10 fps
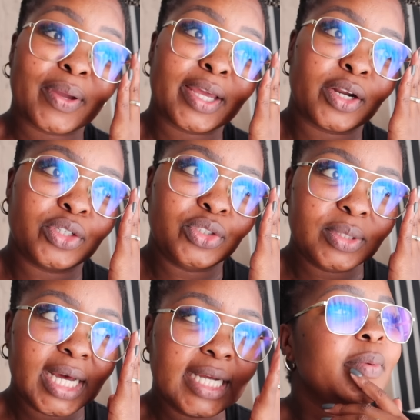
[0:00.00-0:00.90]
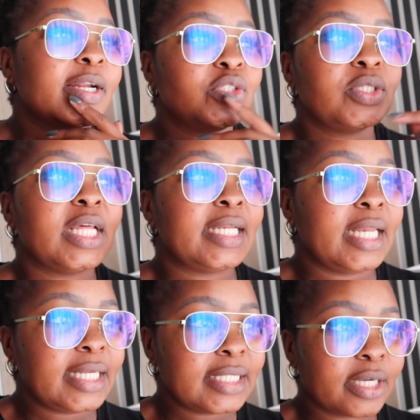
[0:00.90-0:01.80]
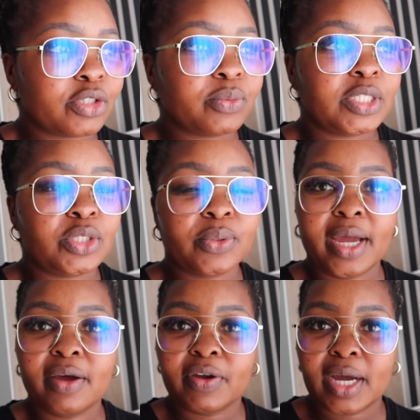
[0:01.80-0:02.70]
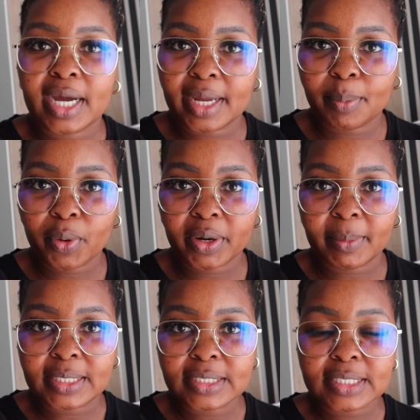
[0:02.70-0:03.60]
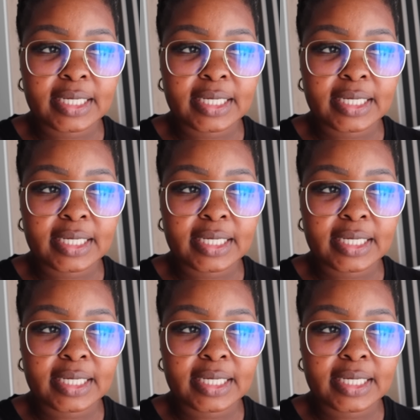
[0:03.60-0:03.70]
I gotta go do that, but I'll do that later because we do have an eye appointment.